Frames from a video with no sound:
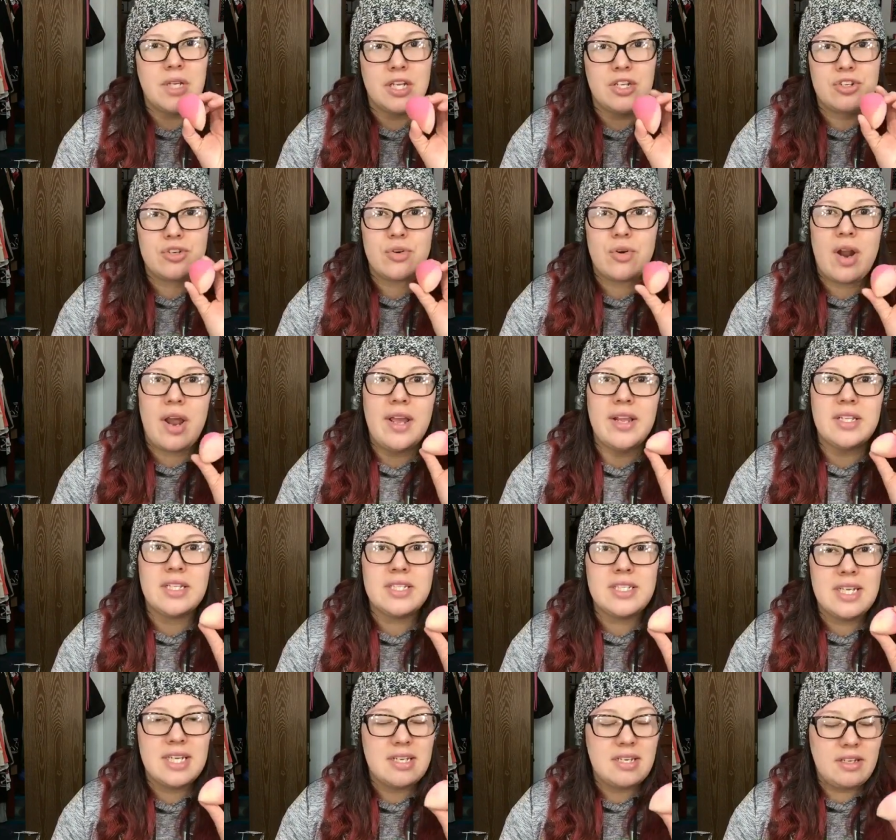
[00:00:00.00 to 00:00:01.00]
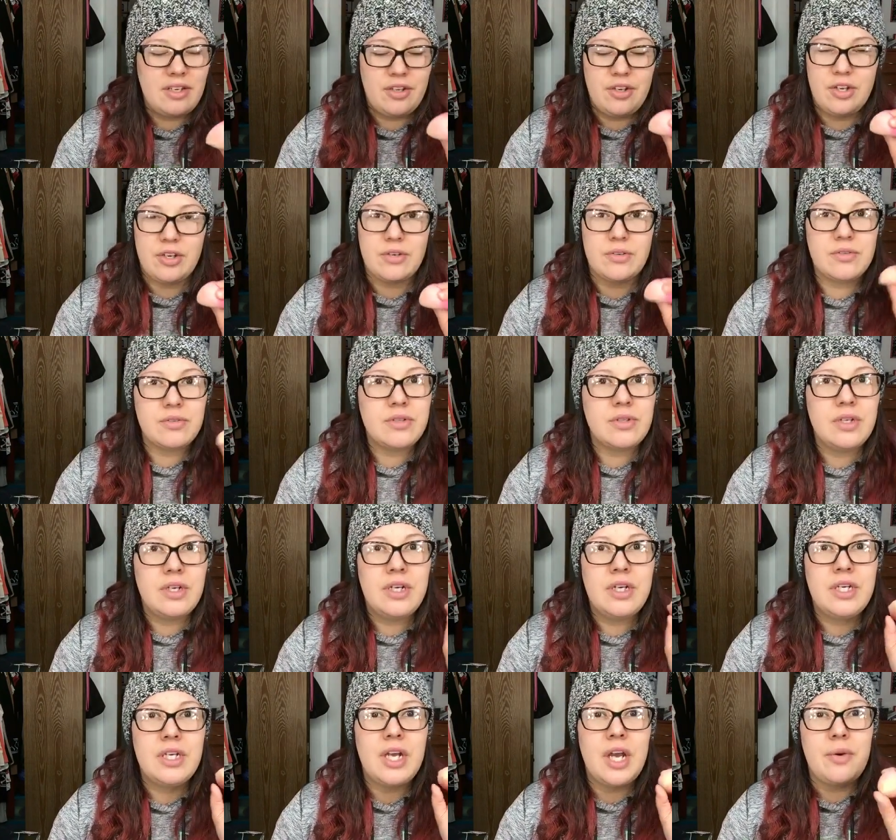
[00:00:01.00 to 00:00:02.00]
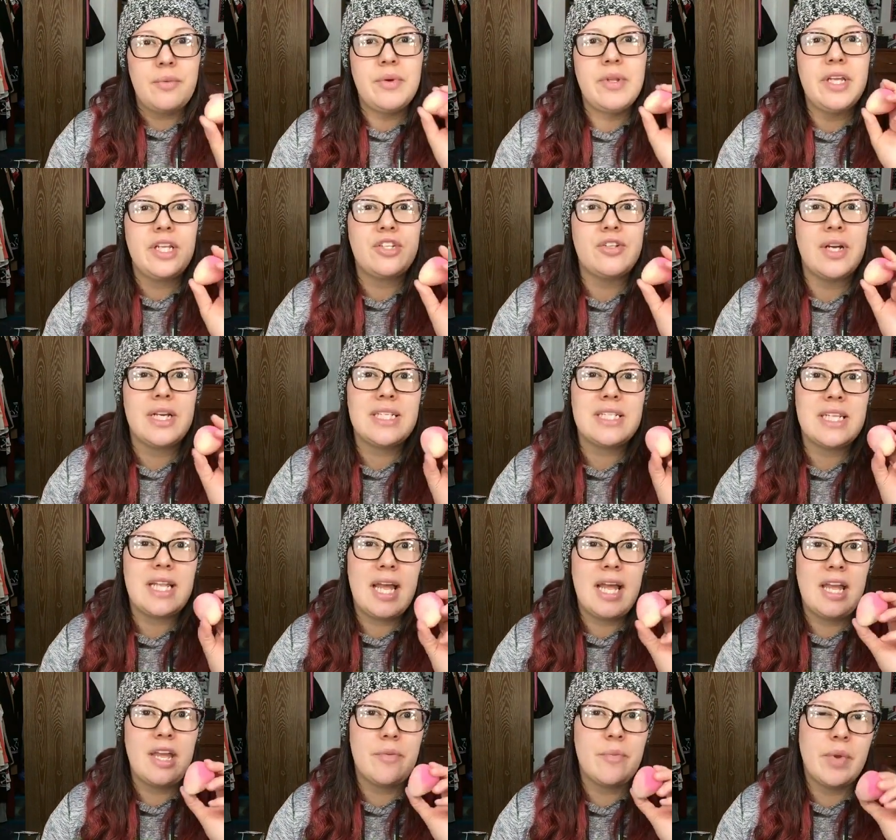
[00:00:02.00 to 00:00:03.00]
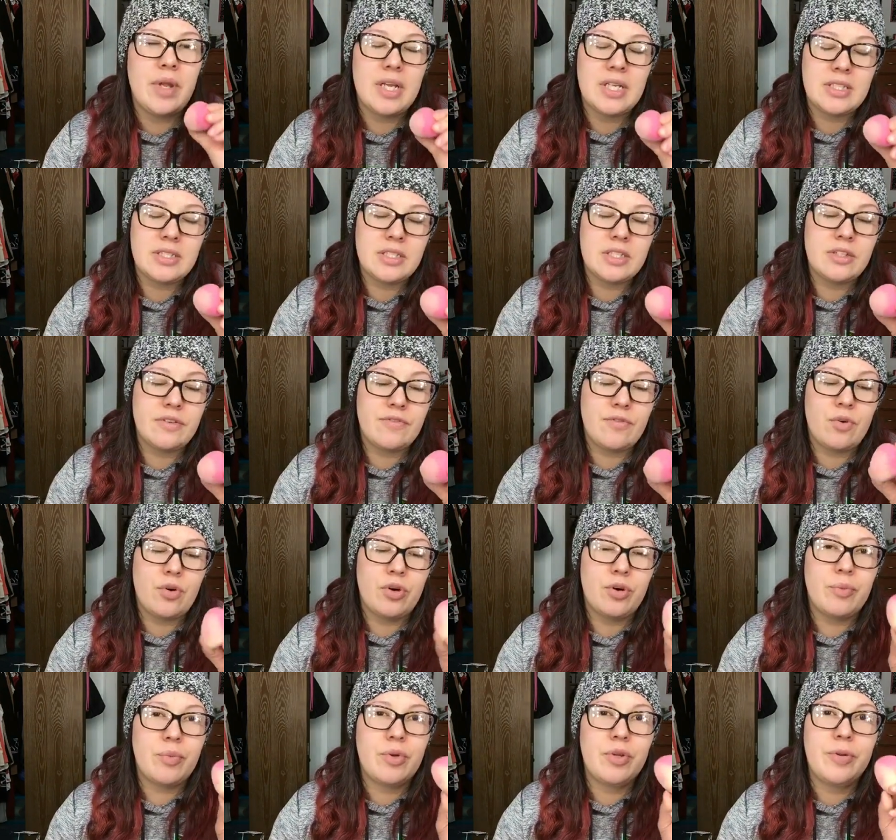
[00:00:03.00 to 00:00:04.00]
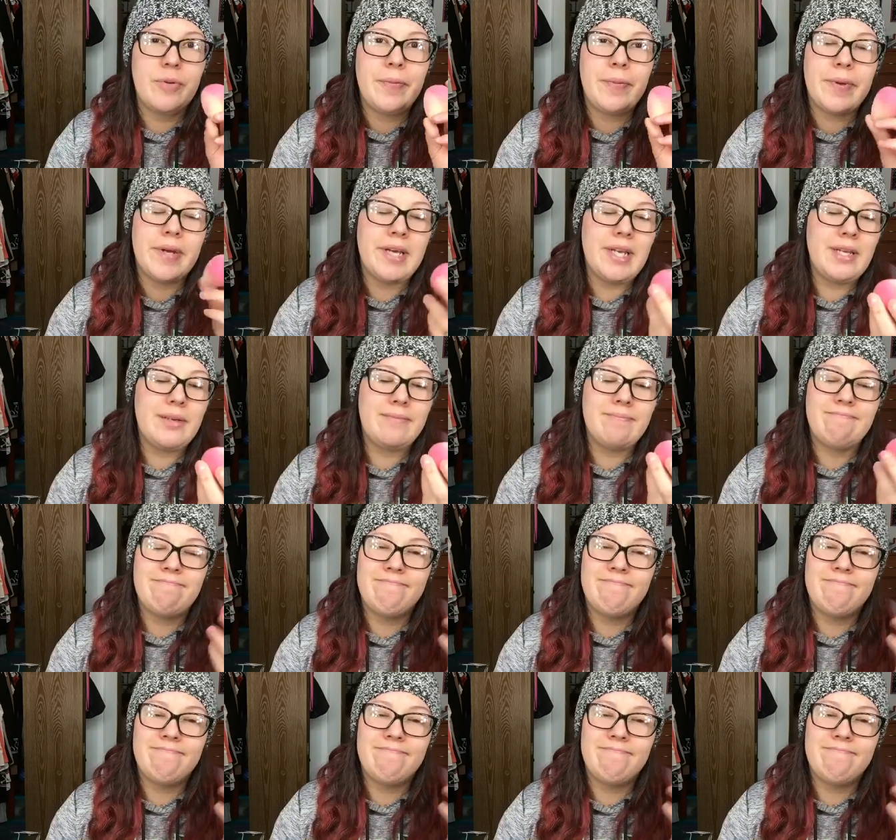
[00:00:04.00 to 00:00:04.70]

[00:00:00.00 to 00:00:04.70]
I tried to, I really tried to like it because it's affordable, but